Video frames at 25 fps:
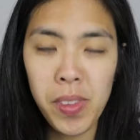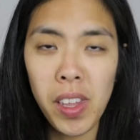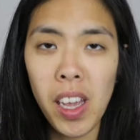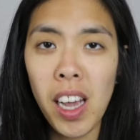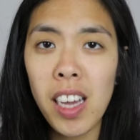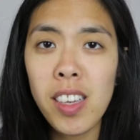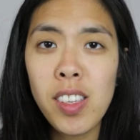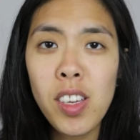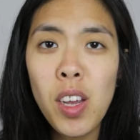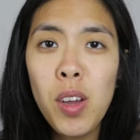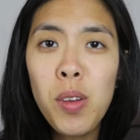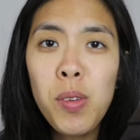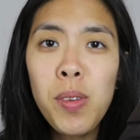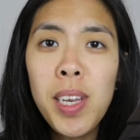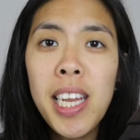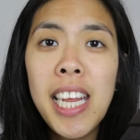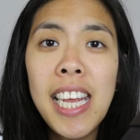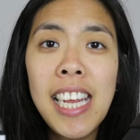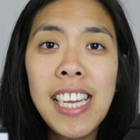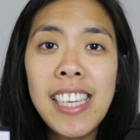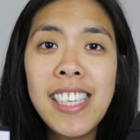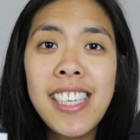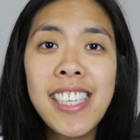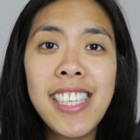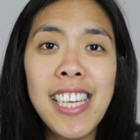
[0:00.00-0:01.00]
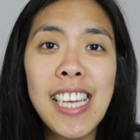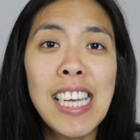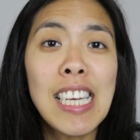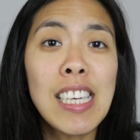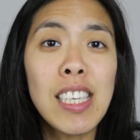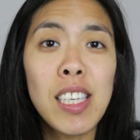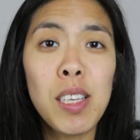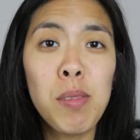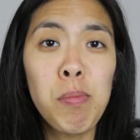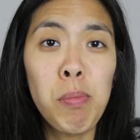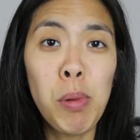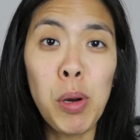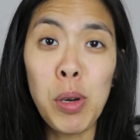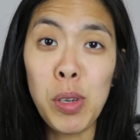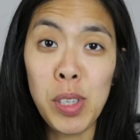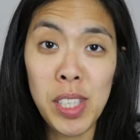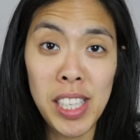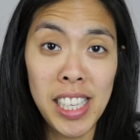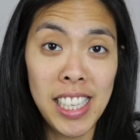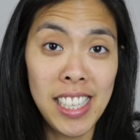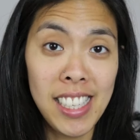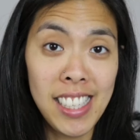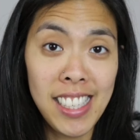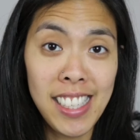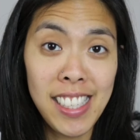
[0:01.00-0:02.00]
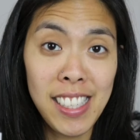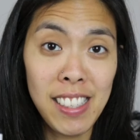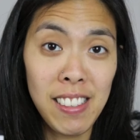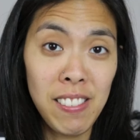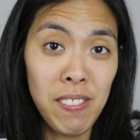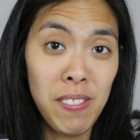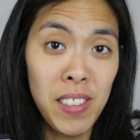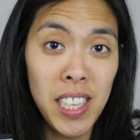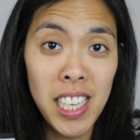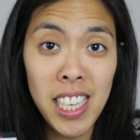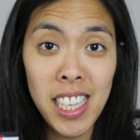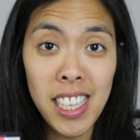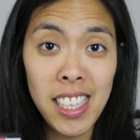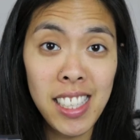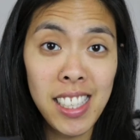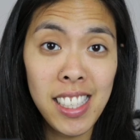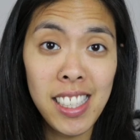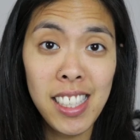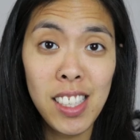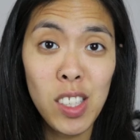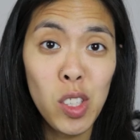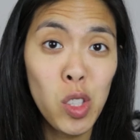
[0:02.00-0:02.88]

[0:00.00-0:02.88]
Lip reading: I don't need 6 boxes of these,